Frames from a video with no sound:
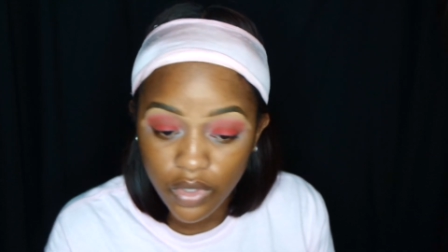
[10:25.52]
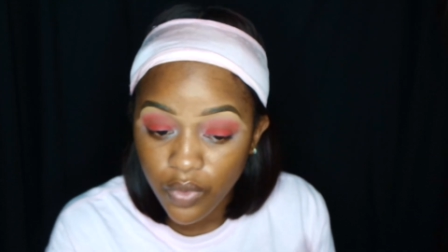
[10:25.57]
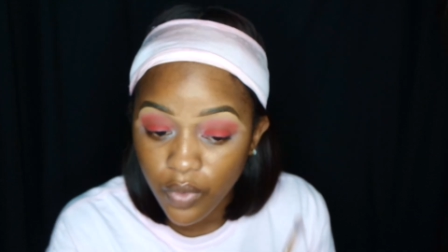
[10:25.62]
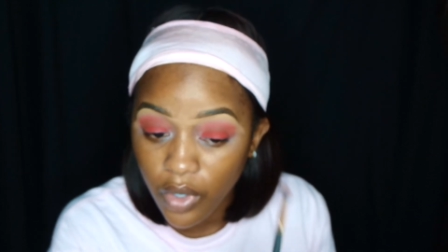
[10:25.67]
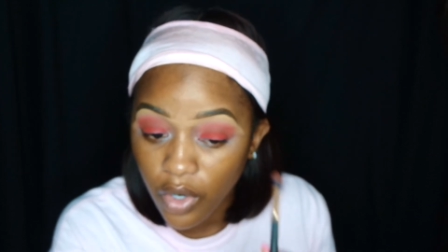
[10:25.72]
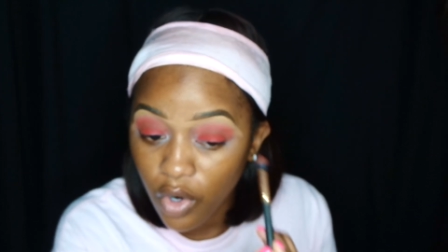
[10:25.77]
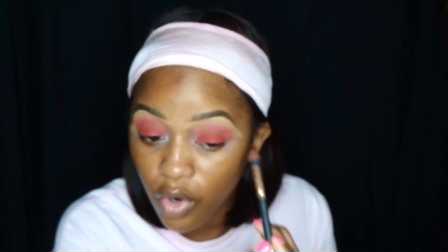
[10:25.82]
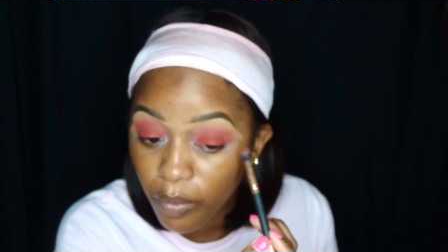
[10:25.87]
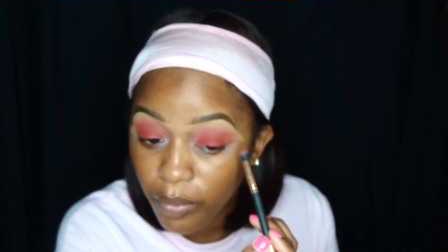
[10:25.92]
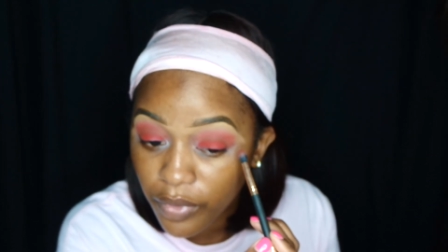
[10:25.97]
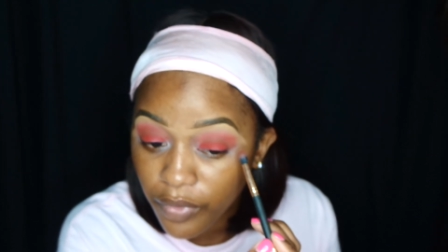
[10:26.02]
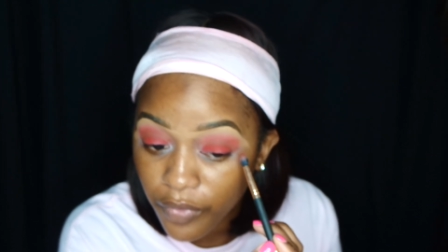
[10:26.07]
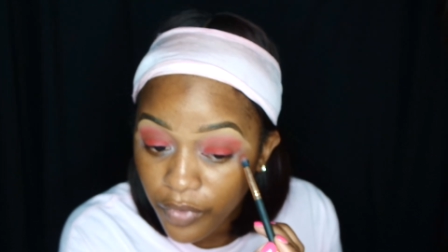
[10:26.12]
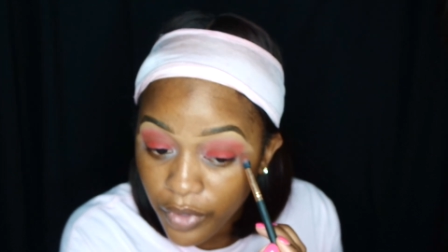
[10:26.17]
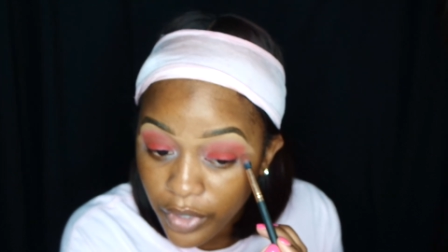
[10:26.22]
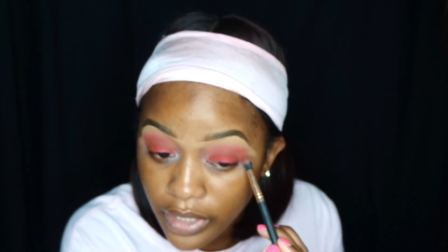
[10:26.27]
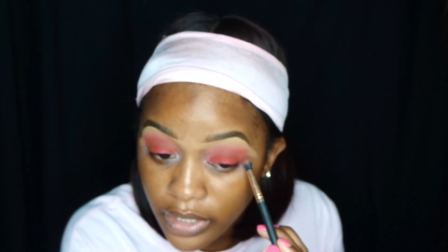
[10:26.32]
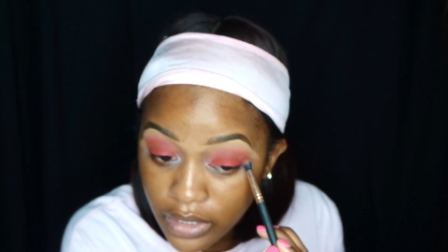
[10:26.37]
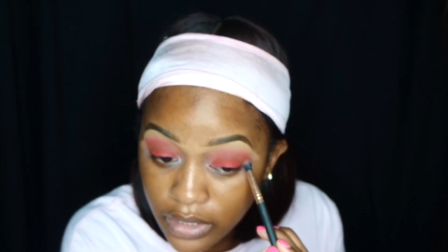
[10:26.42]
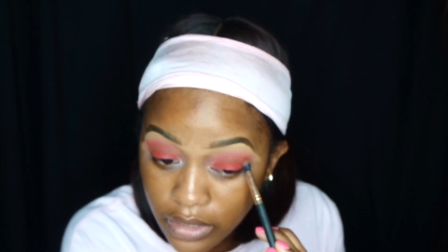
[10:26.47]
you were hoping
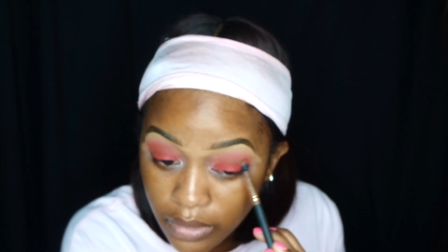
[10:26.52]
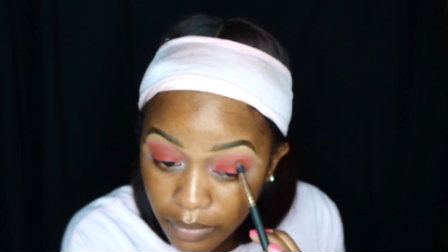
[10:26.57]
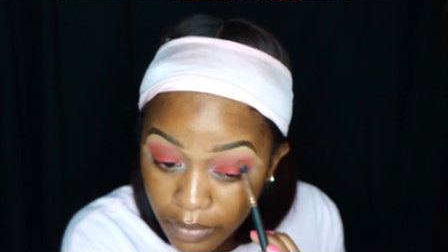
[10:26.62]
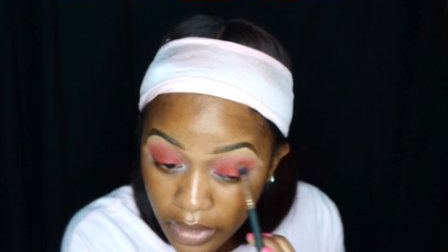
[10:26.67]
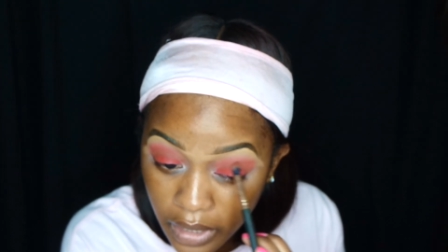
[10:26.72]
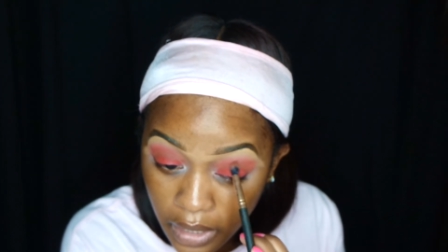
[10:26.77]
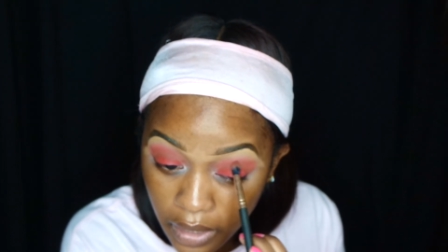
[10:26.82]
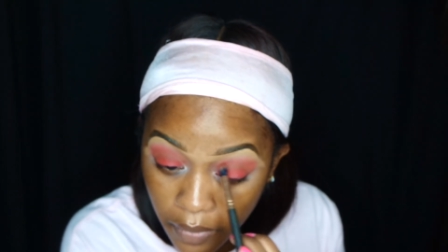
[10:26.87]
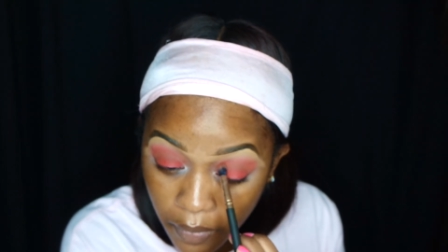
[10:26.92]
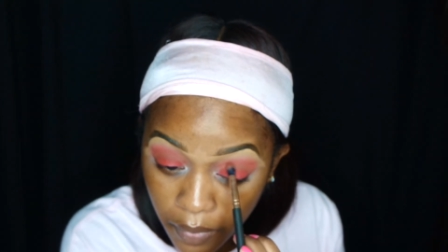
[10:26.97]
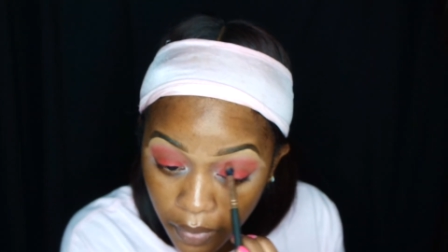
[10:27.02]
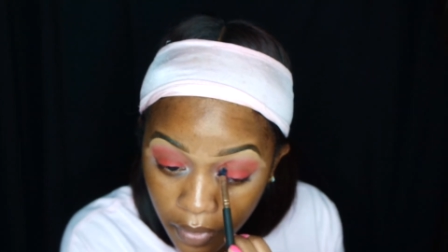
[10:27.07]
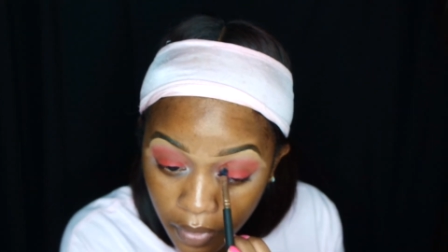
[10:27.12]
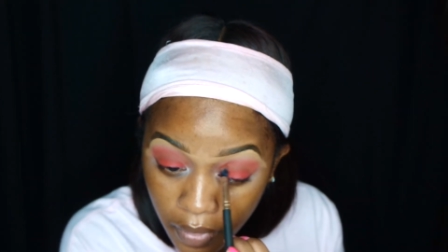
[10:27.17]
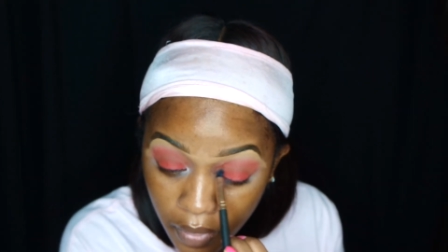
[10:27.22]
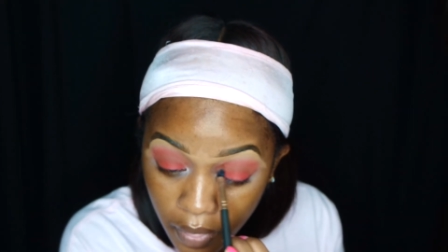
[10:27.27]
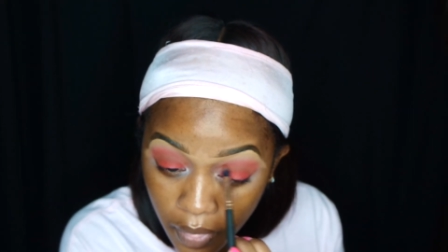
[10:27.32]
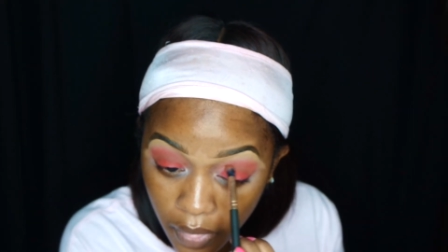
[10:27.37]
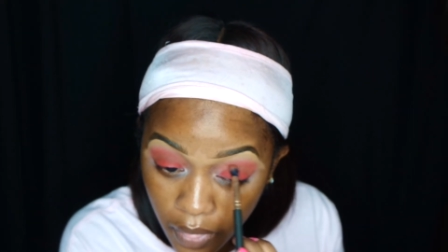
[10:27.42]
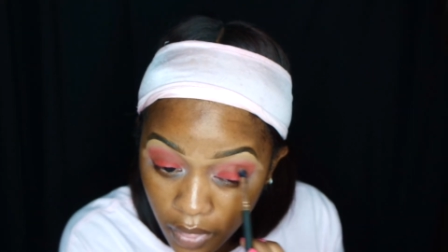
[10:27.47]
for it to be.
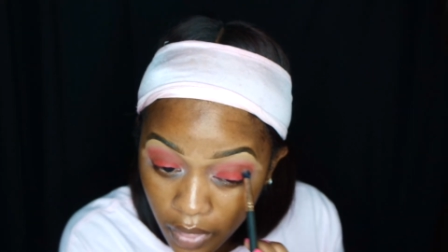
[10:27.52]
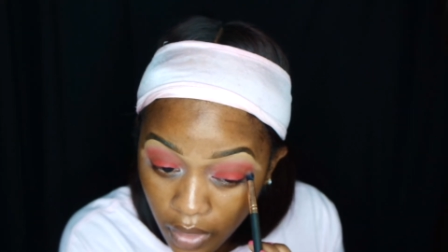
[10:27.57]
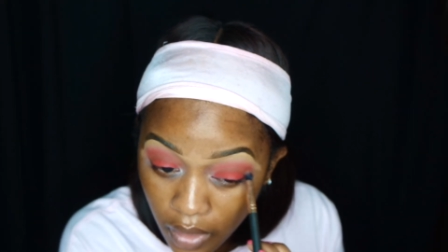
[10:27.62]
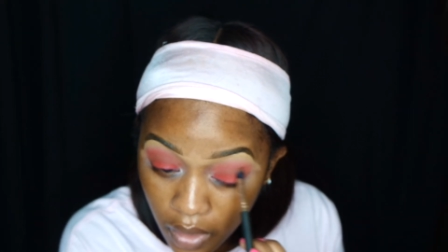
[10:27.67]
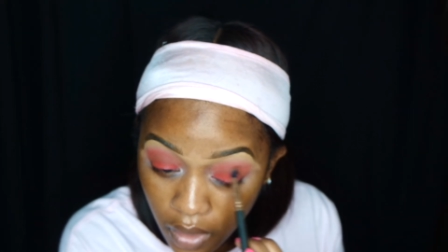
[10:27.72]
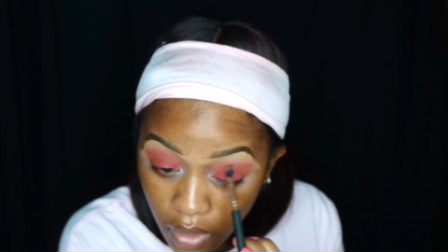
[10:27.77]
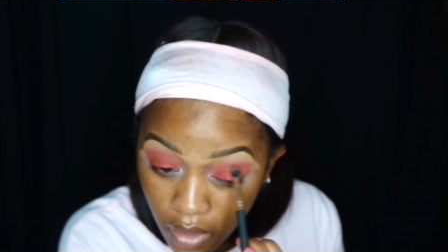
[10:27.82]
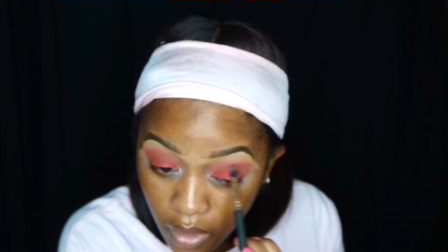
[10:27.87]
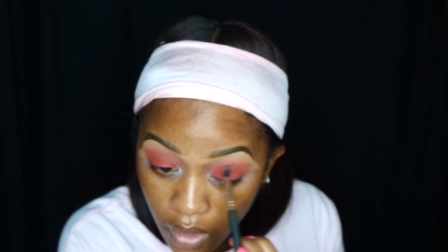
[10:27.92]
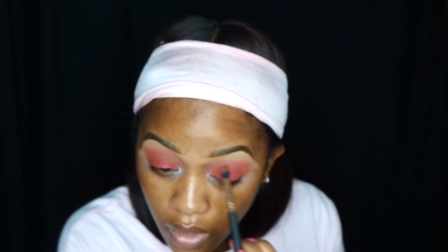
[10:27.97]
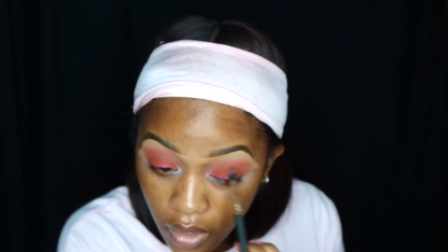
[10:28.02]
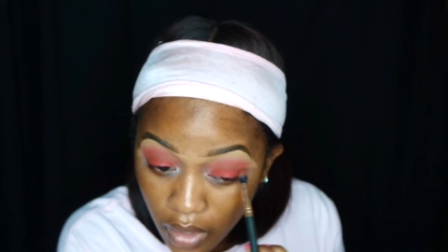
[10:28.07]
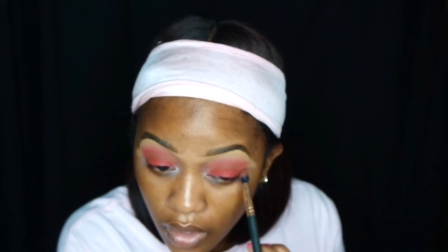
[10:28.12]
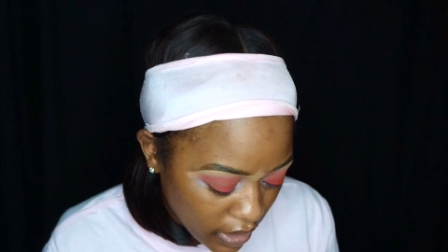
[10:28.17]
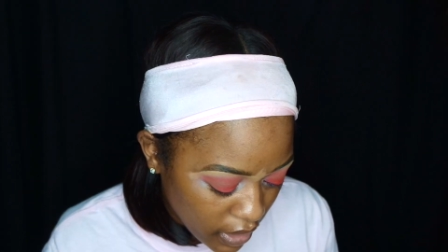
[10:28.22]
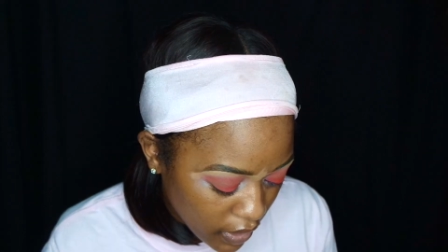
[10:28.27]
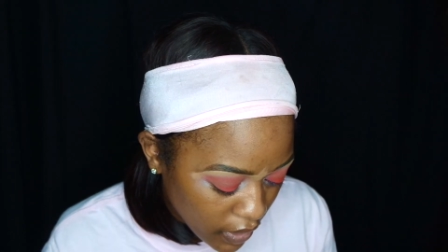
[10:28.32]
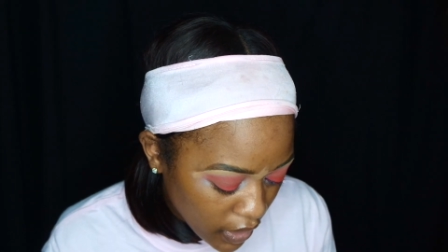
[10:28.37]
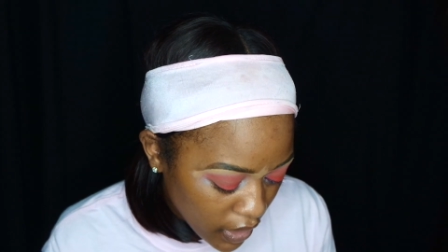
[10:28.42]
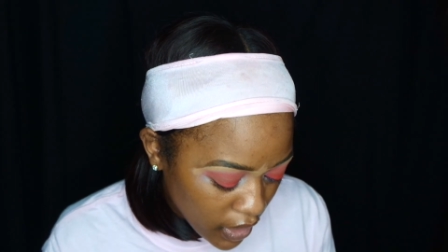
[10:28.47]

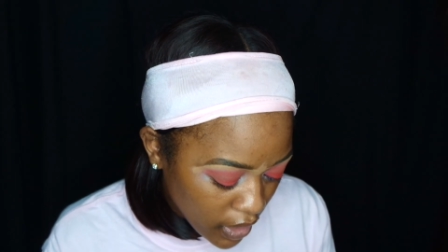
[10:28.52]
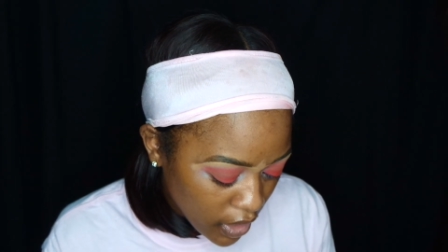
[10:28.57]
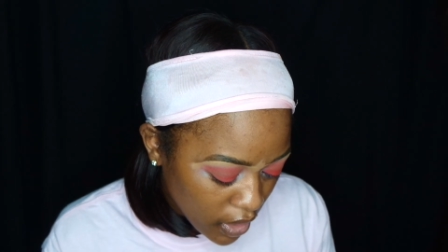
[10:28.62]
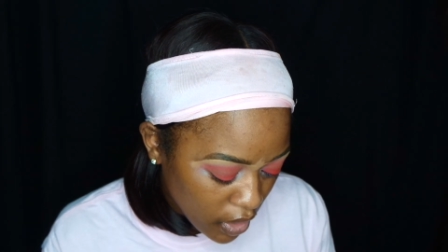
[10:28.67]
But